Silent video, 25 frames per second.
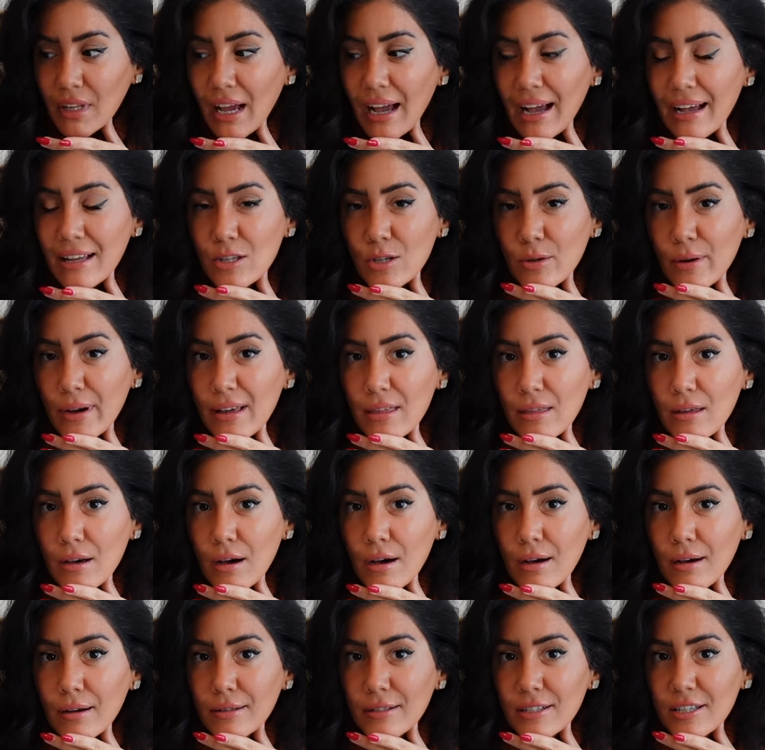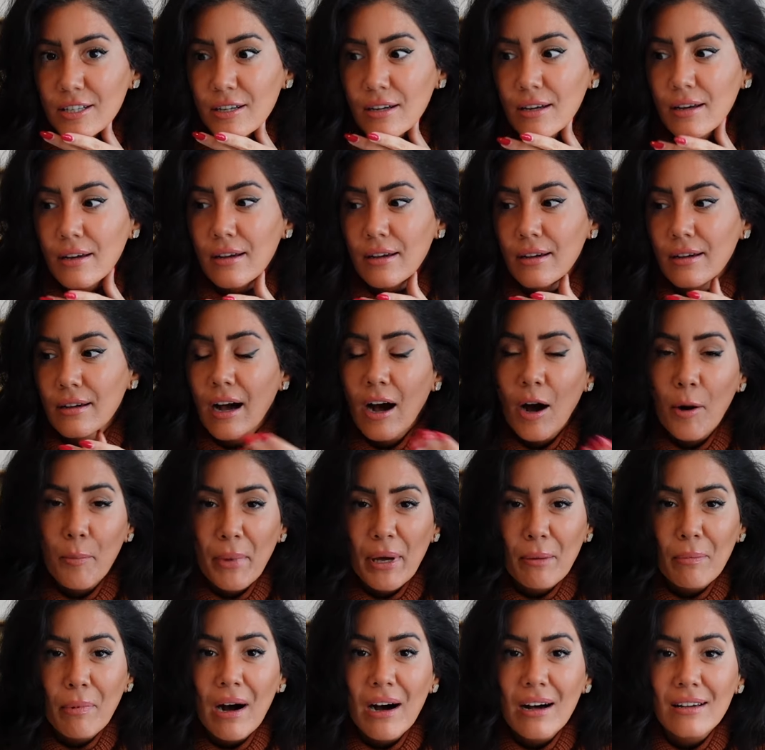And so I thought, I'll
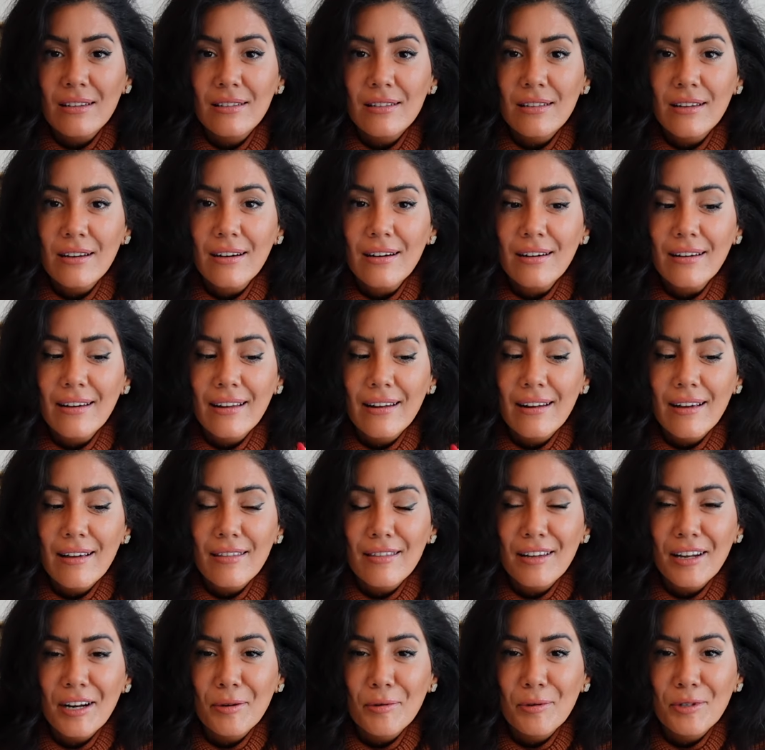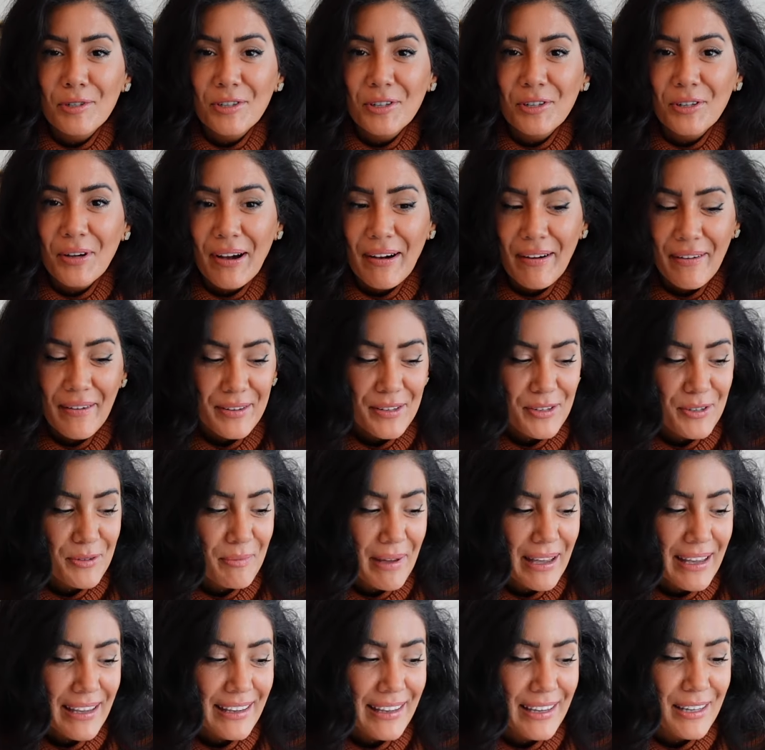make pasta and I thought I would show you how to
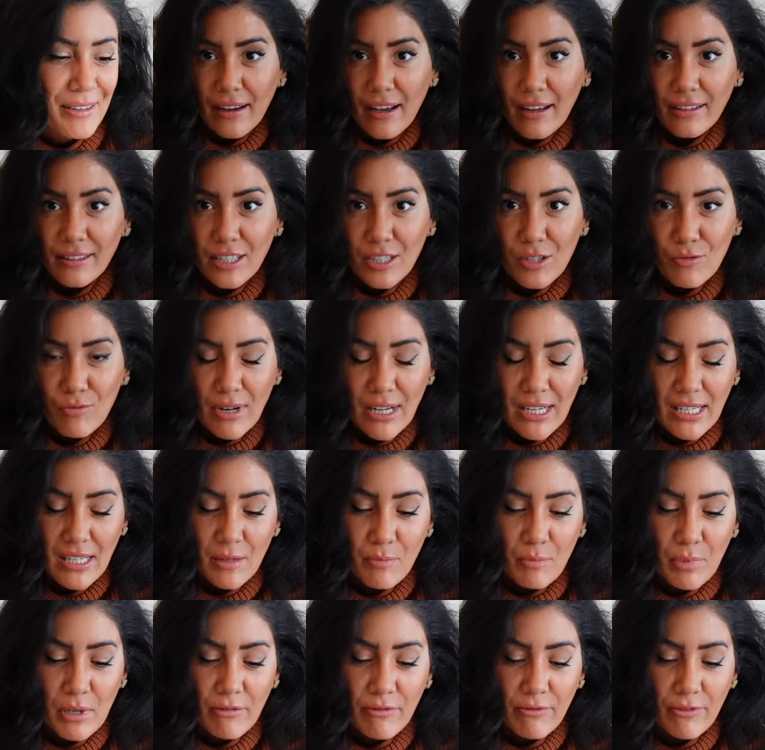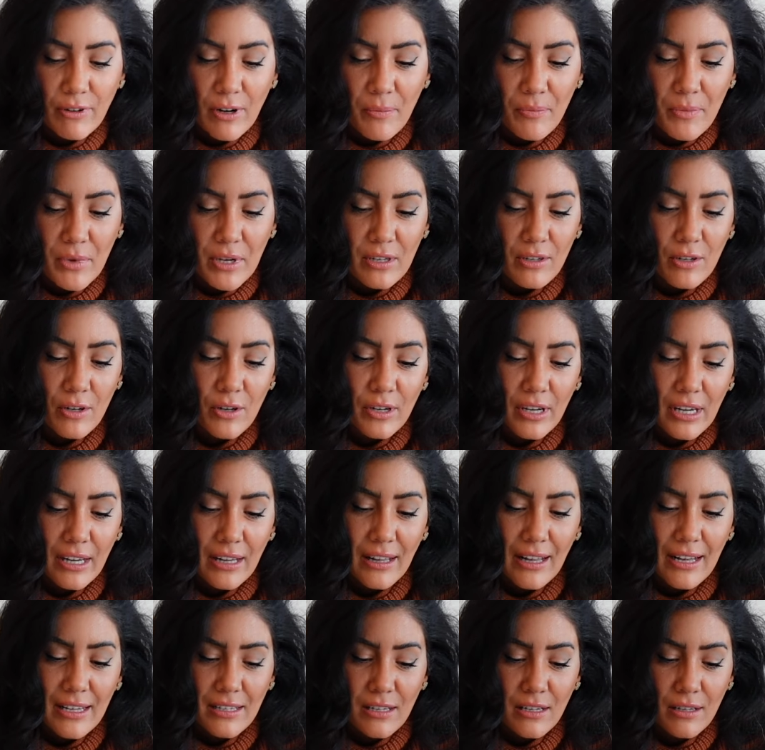make it. I got this recipe from this cooking
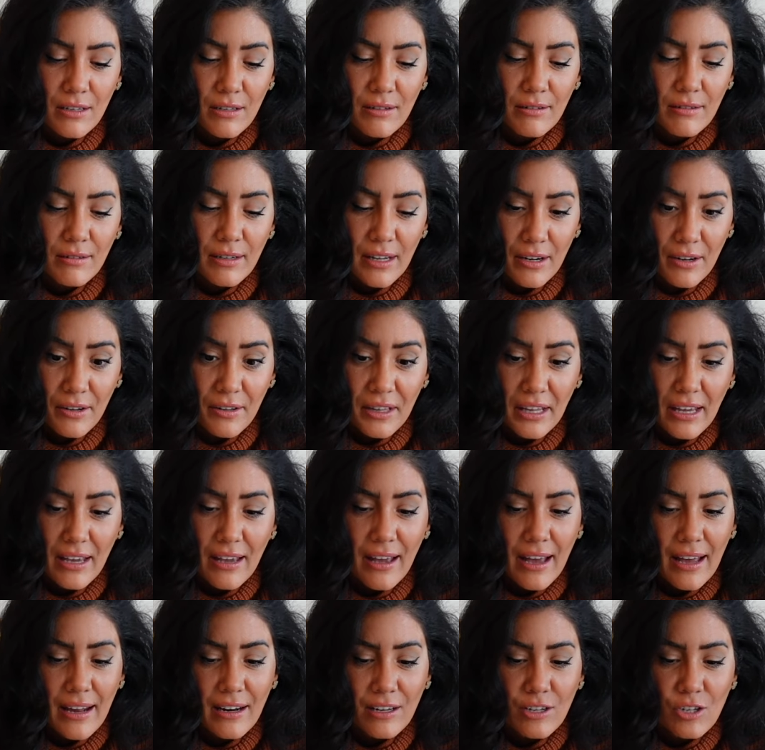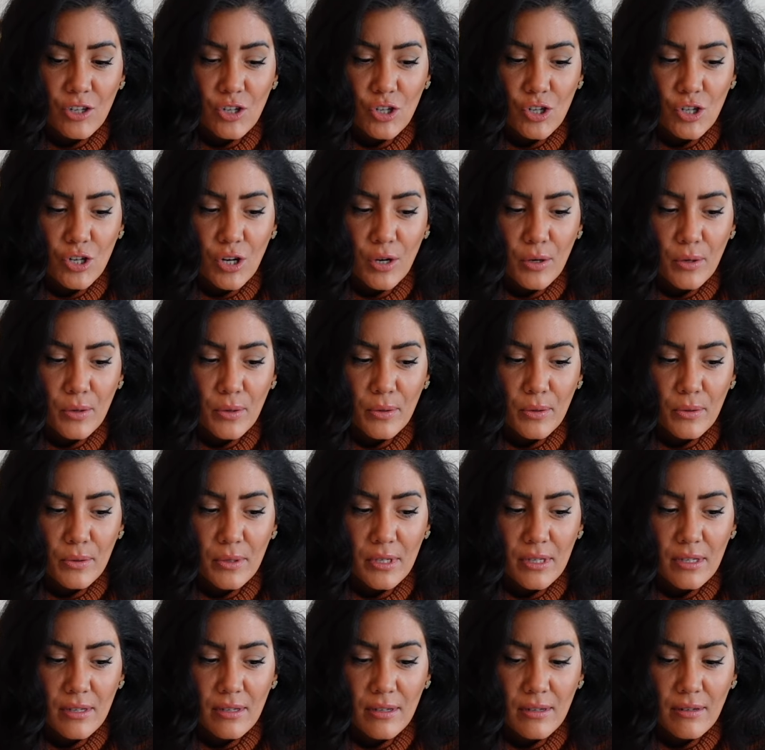class in Italy and it
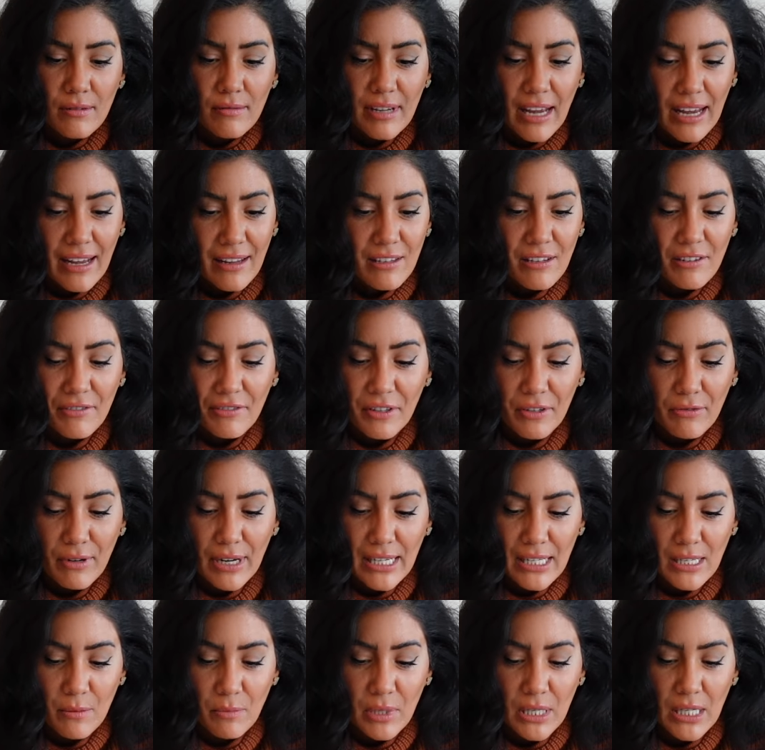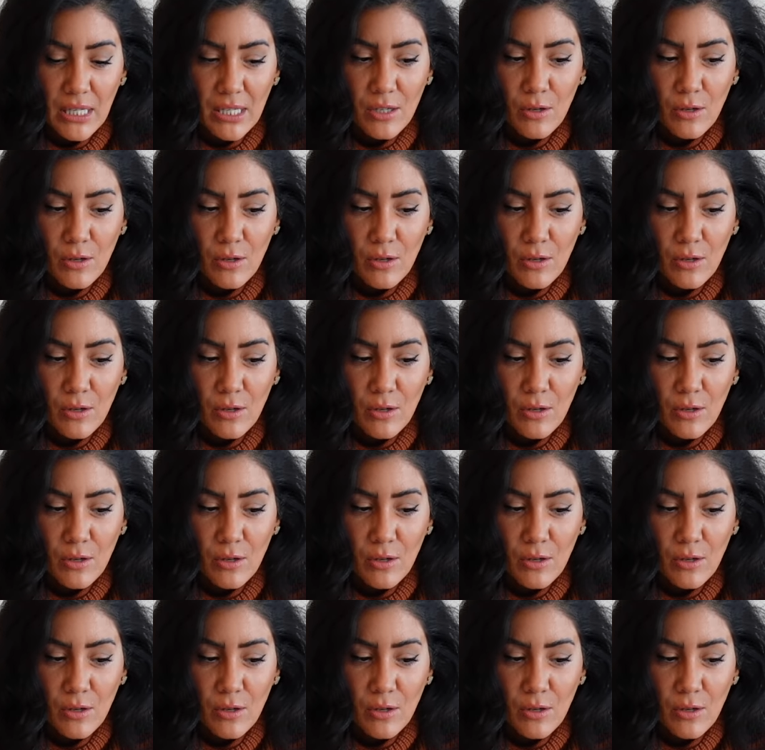shows 10 different recipes.